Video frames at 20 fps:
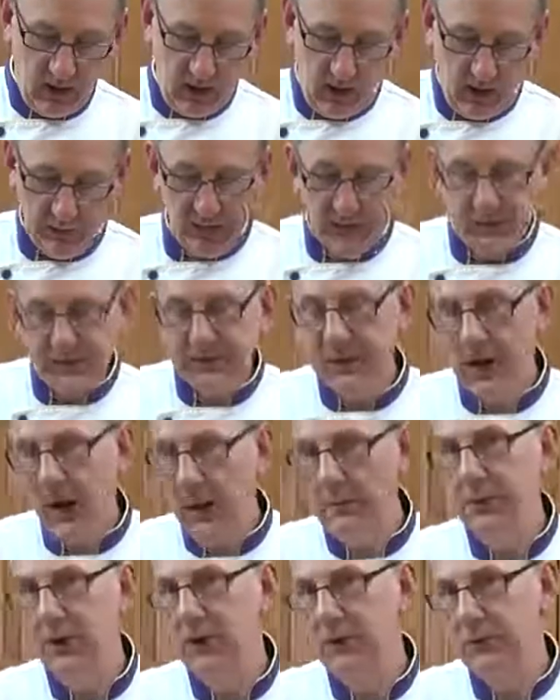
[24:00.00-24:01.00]
I'm going to
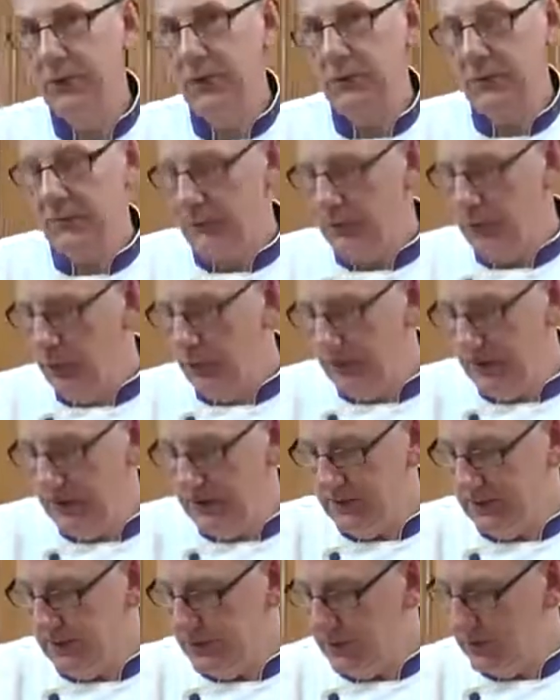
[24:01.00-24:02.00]
stop here for a few
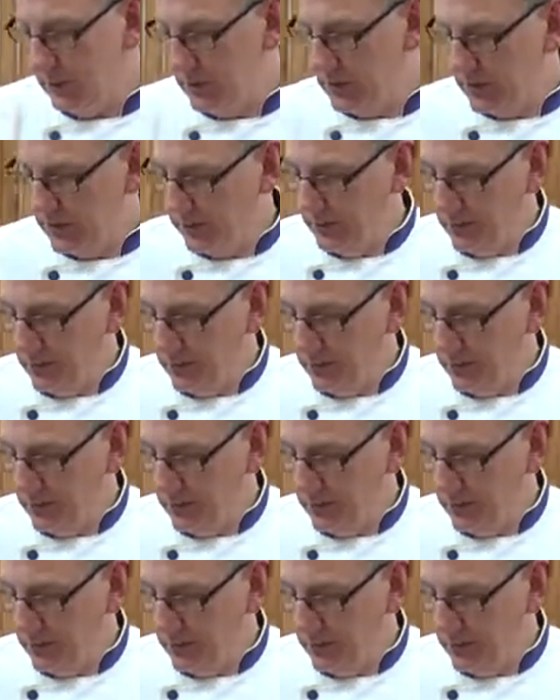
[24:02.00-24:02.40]
reasons, which I'm